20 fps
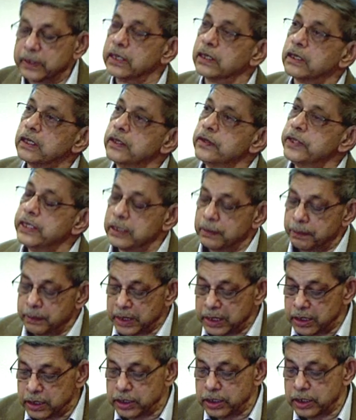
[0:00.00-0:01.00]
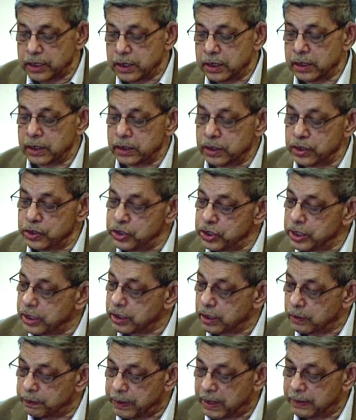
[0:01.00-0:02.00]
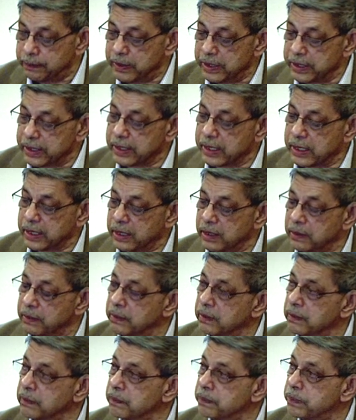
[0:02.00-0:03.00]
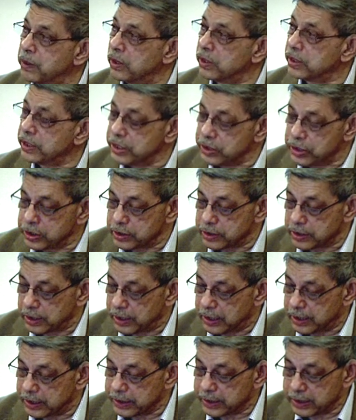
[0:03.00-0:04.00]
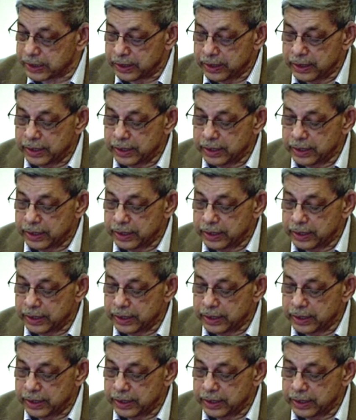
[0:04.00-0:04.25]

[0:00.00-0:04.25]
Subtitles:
including the media, the general public, and politicians alike,